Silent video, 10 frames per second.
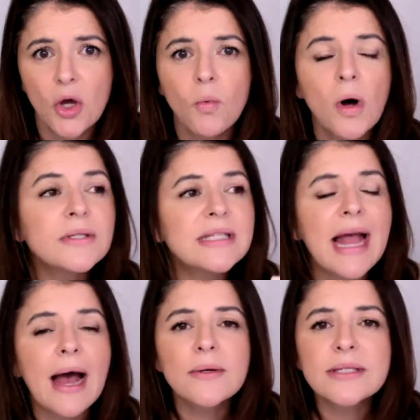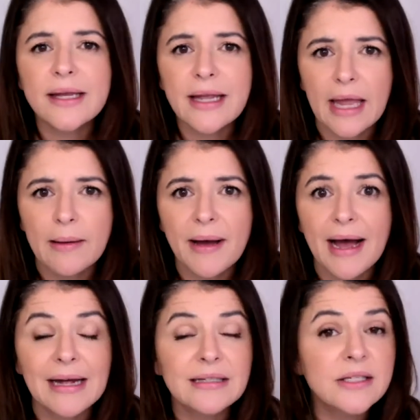Whilst the hours I keep
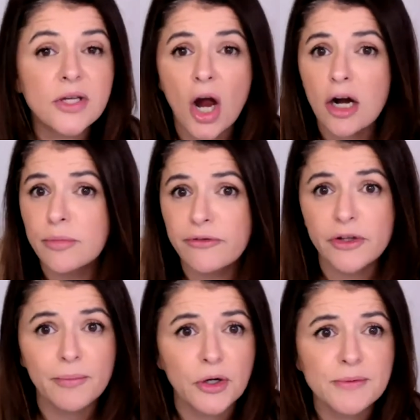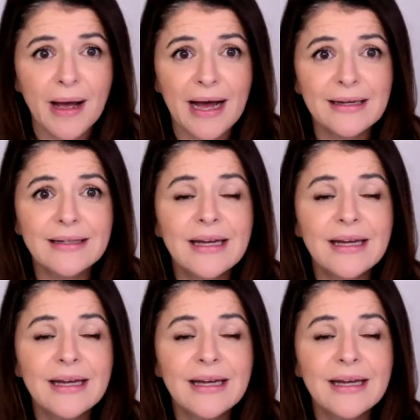aren't desirable for the most part,